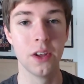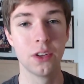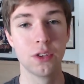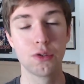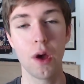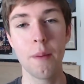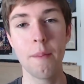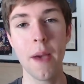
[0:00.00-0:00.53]

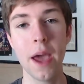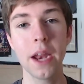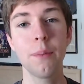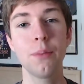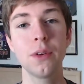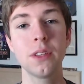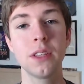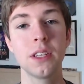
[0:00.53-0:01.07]
So I met
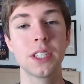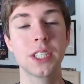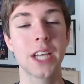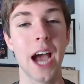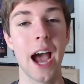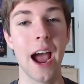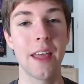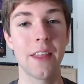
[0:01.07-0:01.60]
up with this
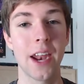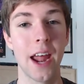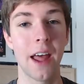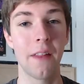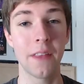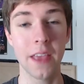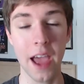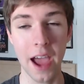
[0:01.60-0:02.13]
guy that
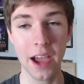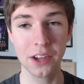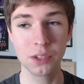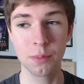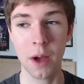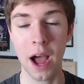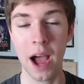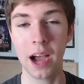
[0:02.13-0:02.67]
had the
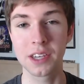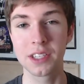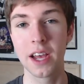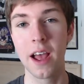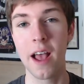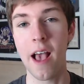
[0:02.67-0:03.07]
Xbox,